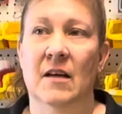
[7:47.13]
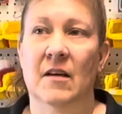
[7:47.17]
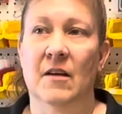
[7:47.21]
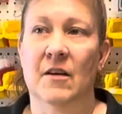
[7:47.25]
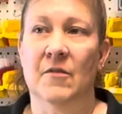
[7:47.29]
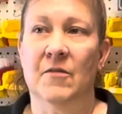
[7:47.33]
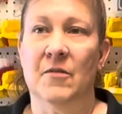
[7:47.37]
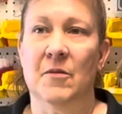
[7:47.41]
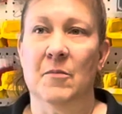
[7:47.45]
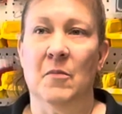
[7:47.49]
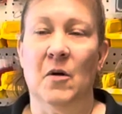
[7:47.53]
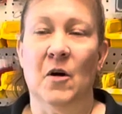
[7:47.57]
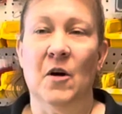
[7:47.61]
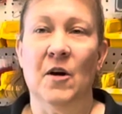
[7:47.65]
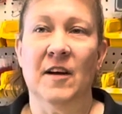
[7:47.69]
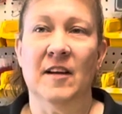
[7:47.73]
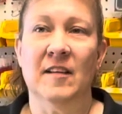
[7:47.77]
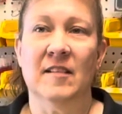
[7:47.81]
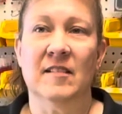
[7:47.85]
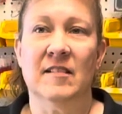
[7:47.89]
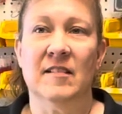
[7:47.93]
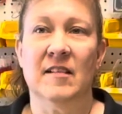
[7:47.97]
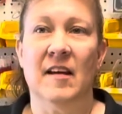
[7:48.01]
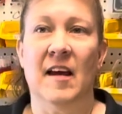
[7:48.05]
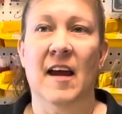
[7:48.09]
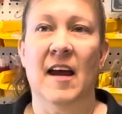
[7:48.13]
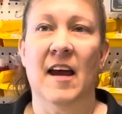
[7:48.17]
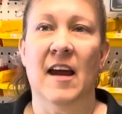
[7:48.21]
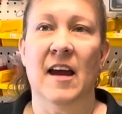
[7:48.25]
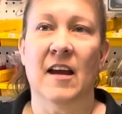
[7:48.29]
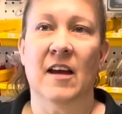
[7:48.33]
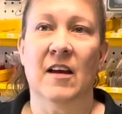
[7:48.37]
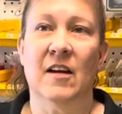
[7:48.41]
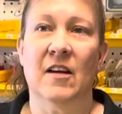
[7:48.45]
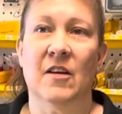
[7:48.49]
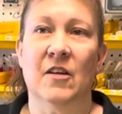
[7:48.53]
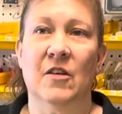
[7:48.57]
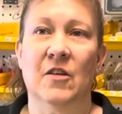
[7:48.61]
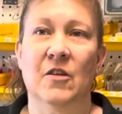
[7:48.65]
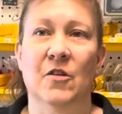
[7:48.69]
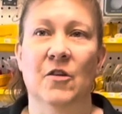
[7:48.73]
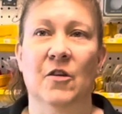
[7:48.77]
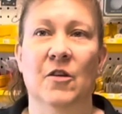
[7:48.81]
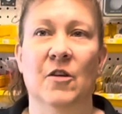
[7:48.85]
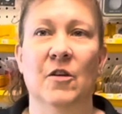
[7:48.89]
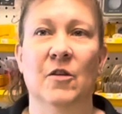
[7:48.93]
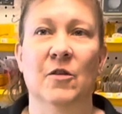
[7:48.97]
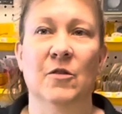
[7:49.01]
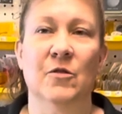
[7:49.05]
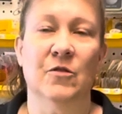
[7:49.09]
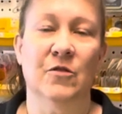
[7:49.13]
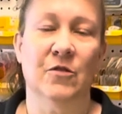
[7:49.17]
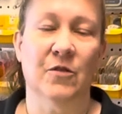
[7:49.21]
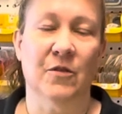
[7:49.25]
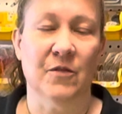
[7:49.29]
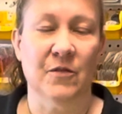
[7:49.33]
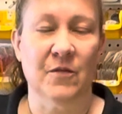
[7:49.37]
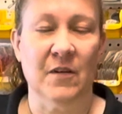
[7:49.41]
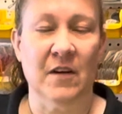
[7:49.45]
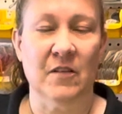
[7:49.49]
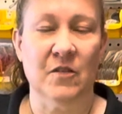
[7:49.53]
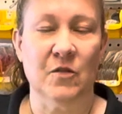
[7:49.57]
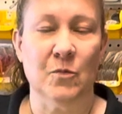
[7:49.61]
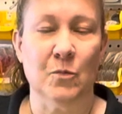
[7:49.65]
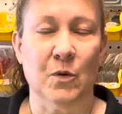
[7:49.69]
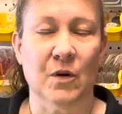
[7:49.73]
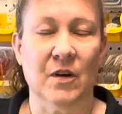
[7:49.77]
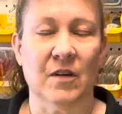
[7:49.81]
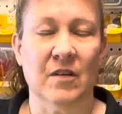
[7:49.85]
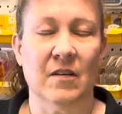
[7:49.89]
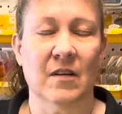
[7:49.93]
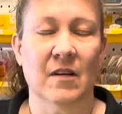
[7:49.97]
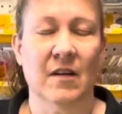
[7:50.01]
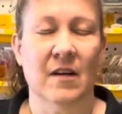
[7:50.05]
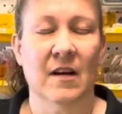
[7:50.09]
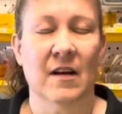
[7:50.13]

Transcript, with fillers: If the markets tank, you're going to lose your investment.